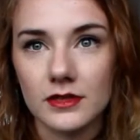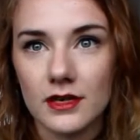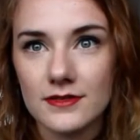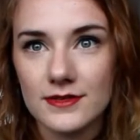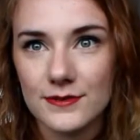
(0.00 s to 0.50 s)

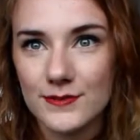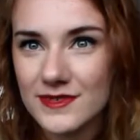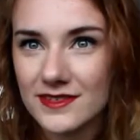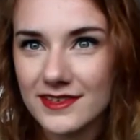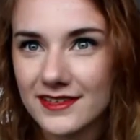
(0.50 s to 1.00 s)

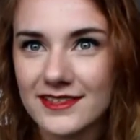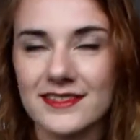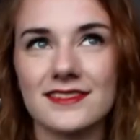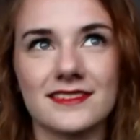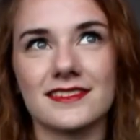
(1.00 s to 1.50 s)
customs,
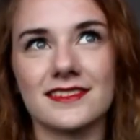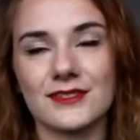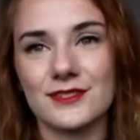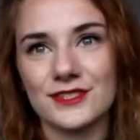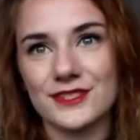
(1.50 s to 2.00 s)
because
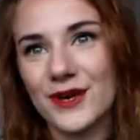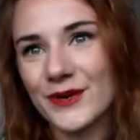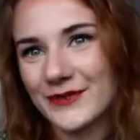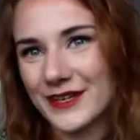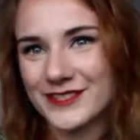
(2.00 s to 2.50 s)
there was just so
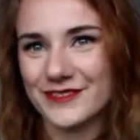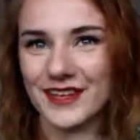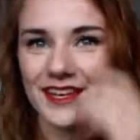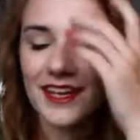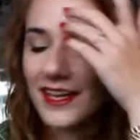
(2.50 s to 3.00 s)
much of
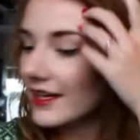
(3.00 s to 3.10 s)
it.